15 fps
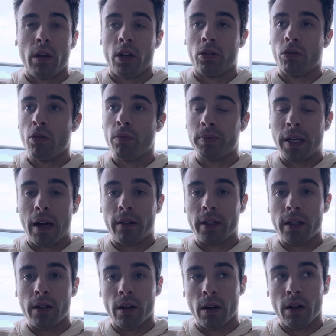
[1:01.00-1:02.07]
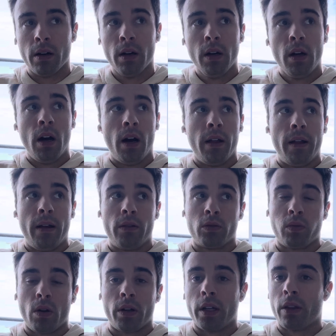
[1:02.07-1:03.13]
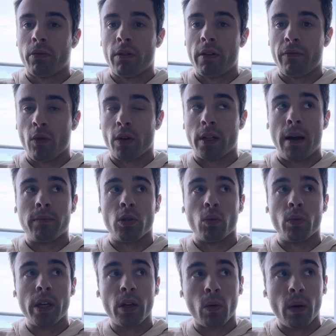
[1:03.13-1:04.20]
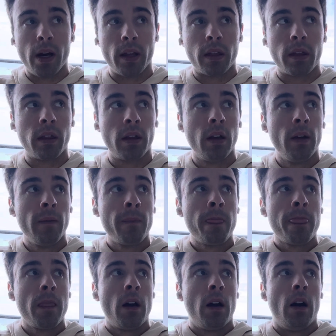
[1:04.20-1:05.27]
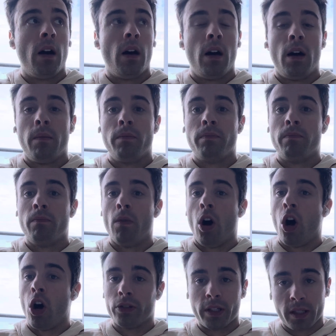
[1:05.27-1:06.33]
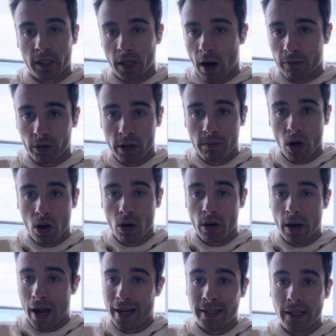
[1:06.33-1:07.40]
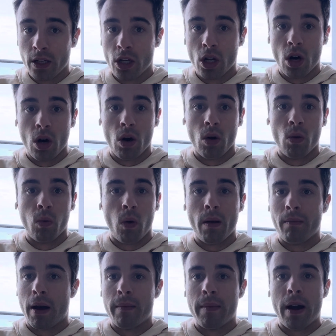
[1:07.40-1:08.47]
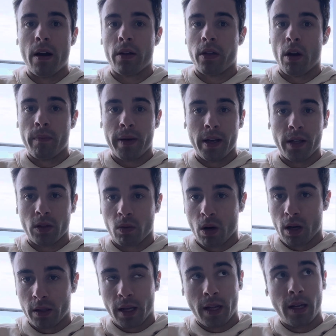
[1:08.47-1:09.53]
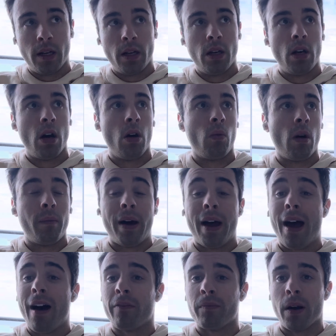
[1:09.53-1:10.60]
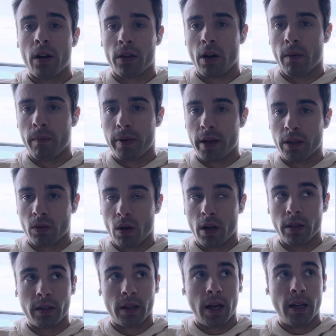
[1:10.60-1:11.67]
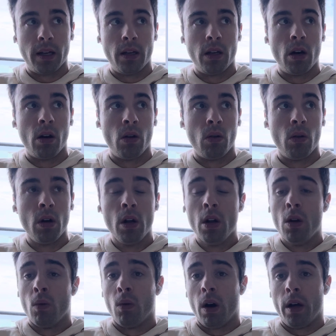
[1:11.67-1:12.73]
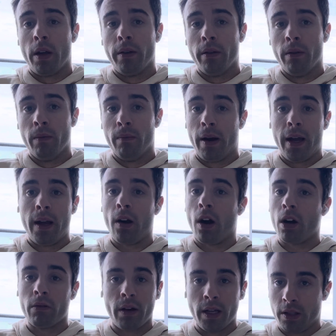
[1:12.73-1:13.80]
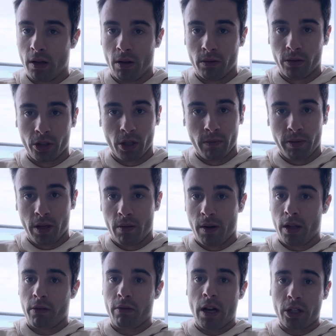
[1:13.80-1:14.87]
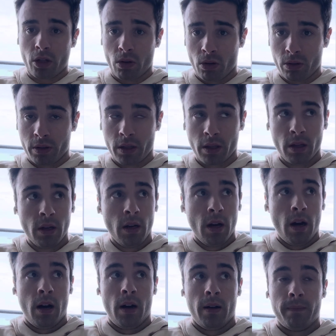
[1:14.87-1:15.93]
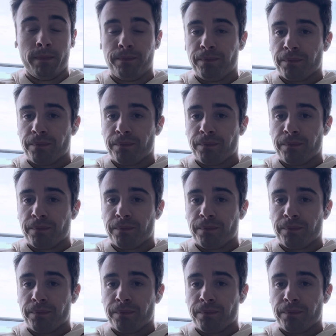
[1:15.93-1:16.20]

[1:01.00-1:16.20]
a group down here that I was working 3-4 times a week with. All discovery mode. I didn't know what my marathon pace was. I didn't know what my half marathon pace was. I didn't know what my heart rate zones should be or my thresholds. A